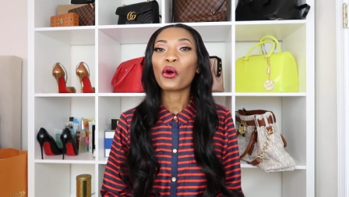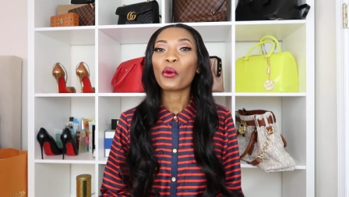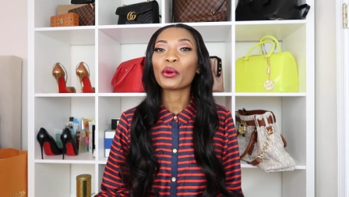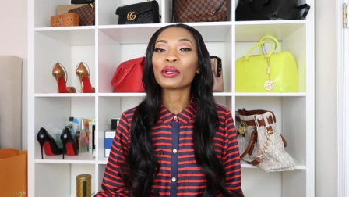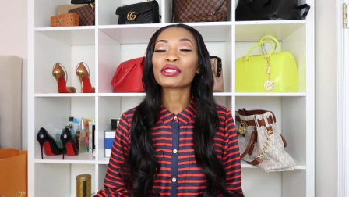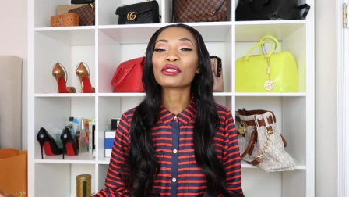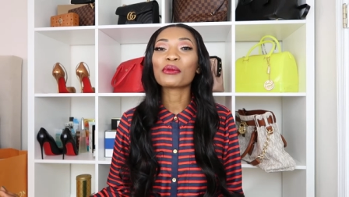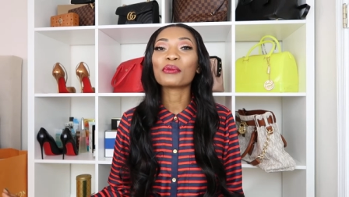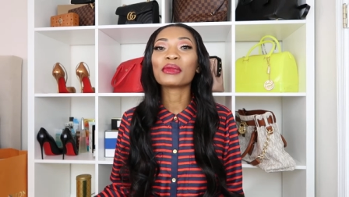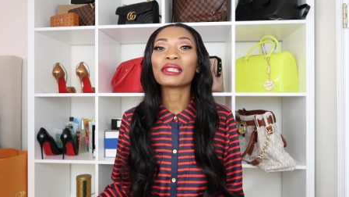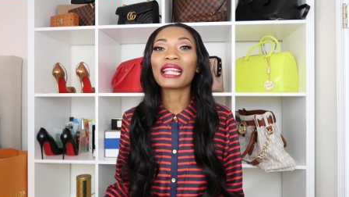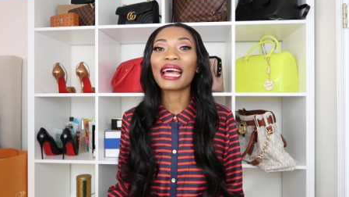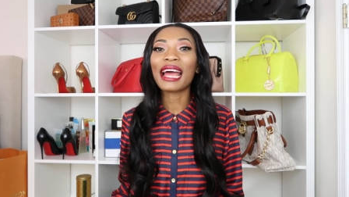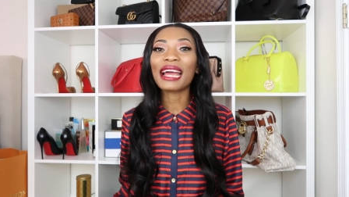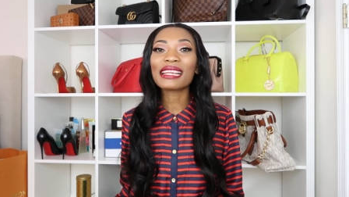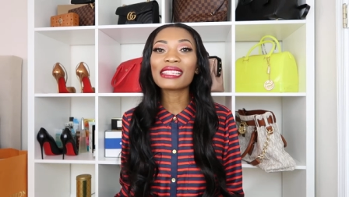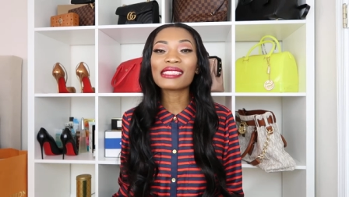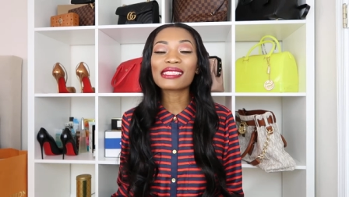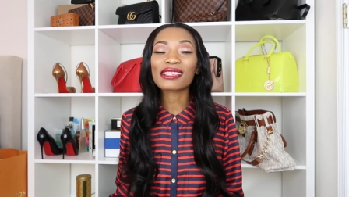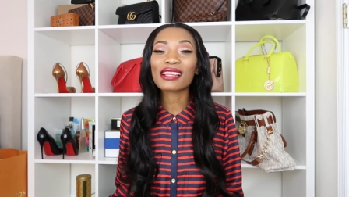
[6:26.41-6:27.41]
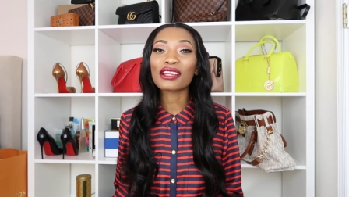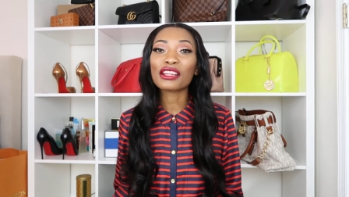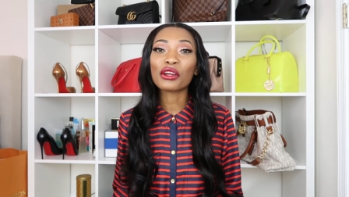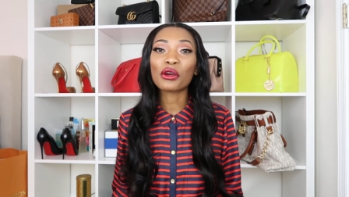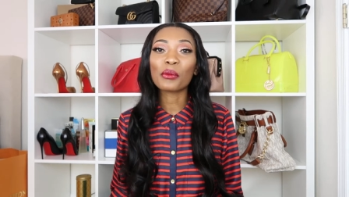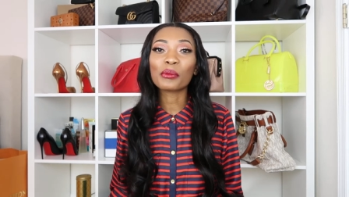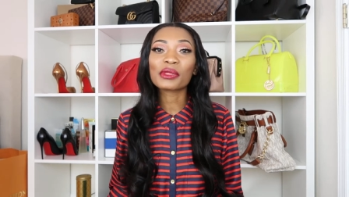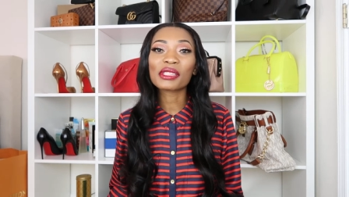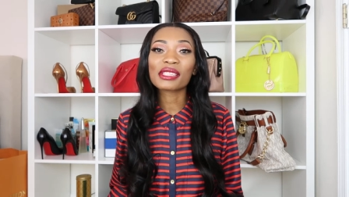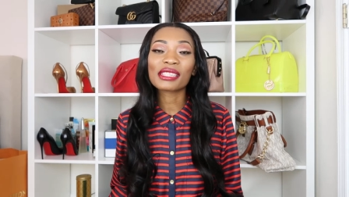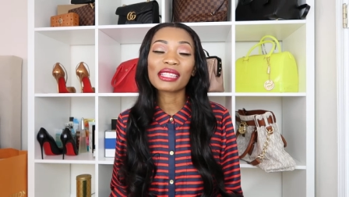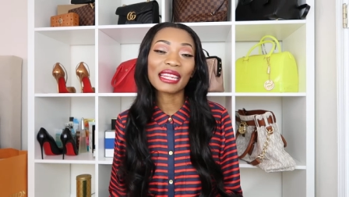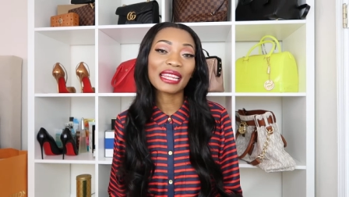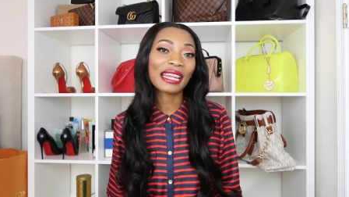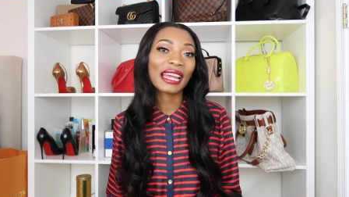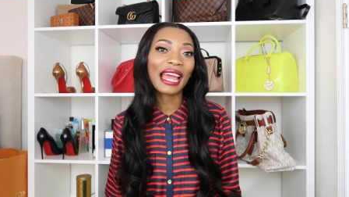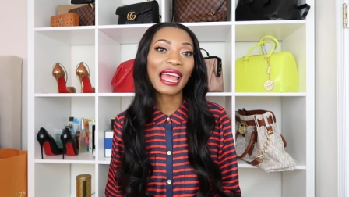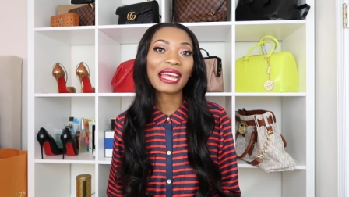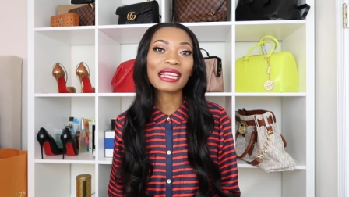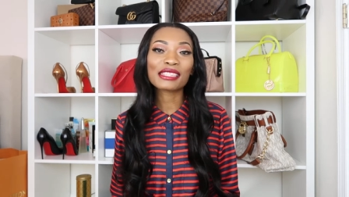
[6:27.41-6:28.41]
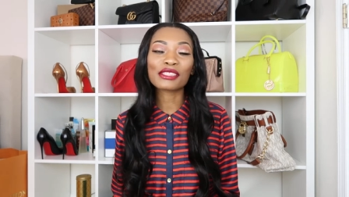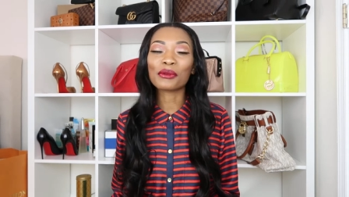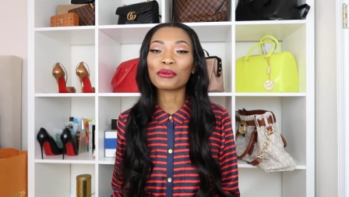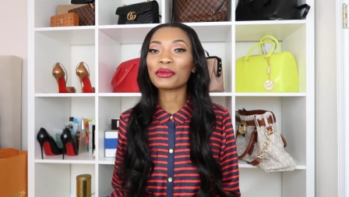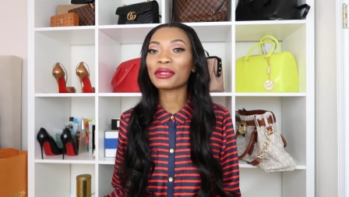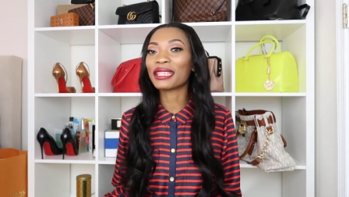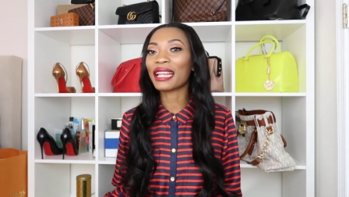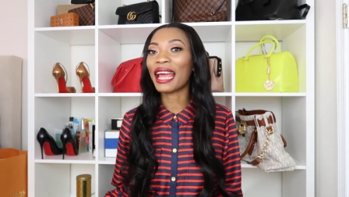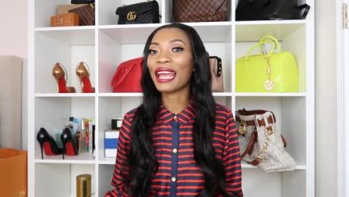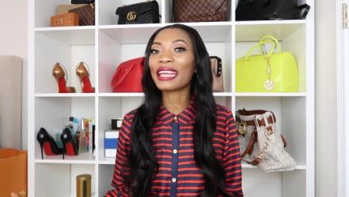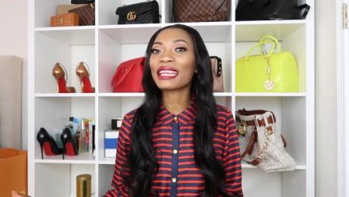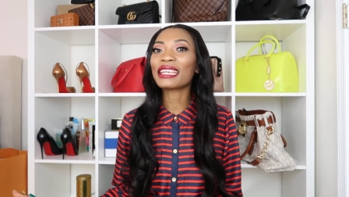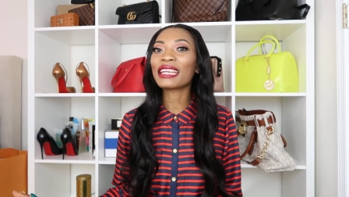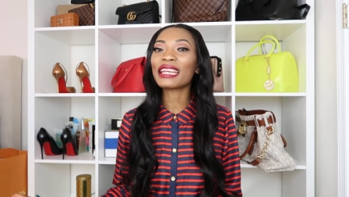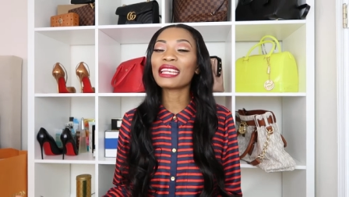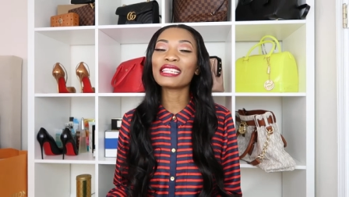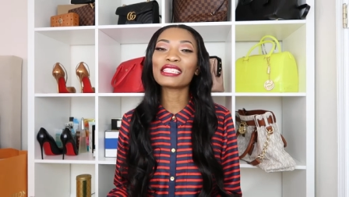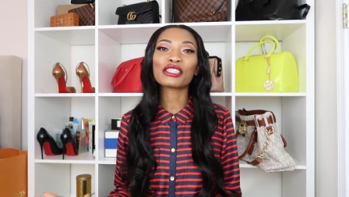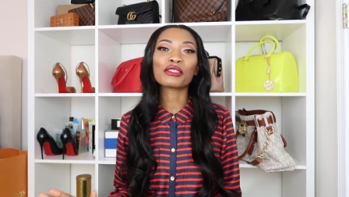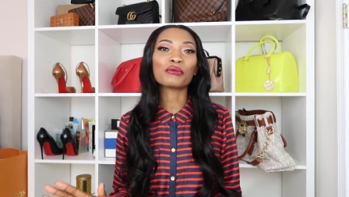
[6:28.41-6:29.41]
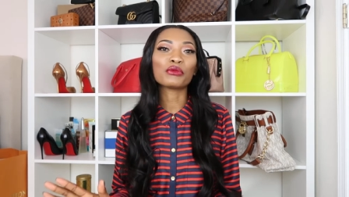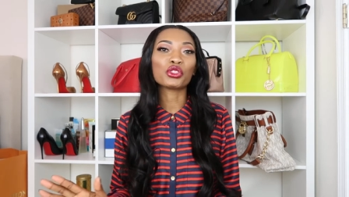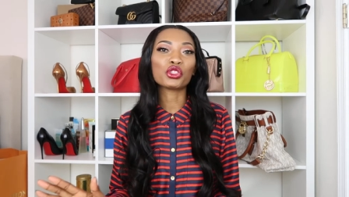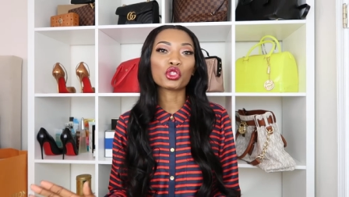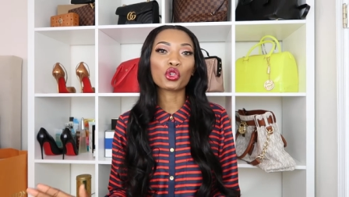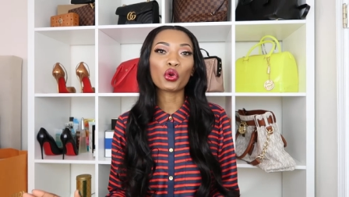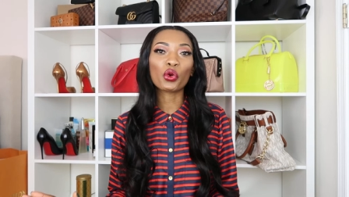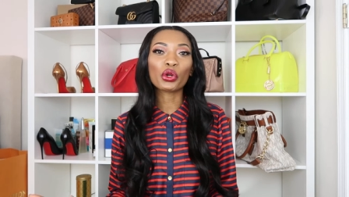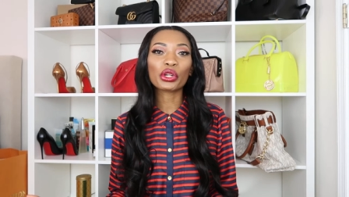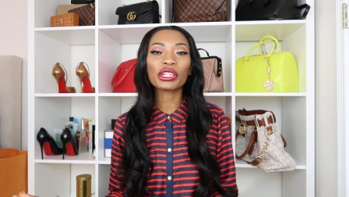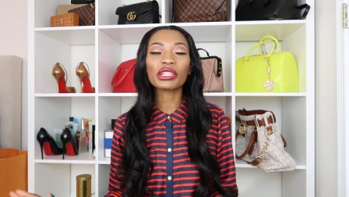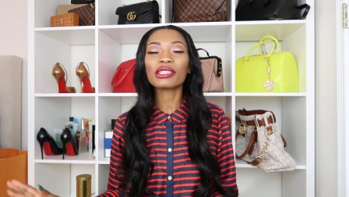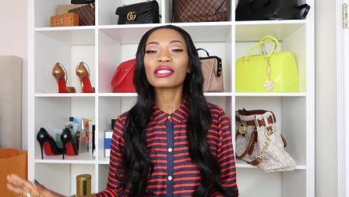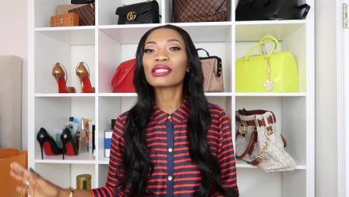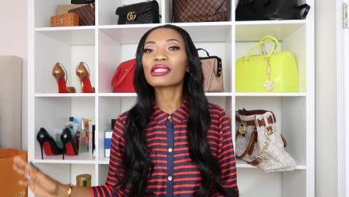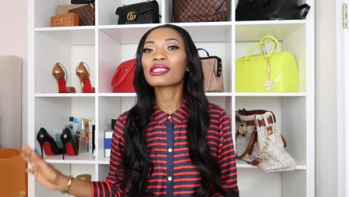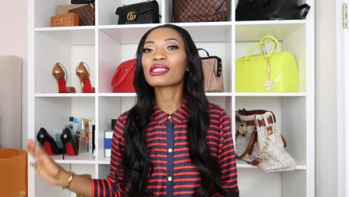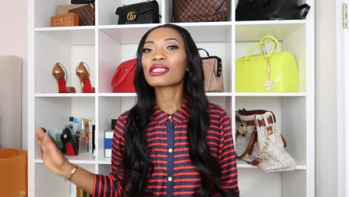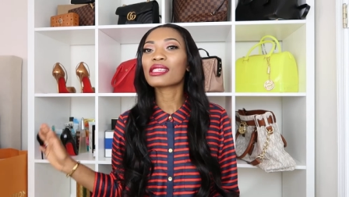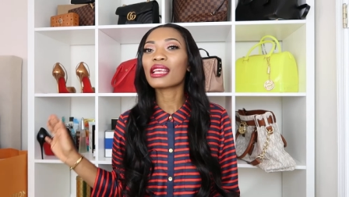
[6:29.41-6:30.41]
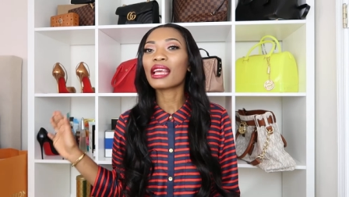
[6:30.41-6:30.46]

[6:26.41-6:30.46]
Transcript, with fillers: with some nice um, sneakers, some Nike, some Jordans,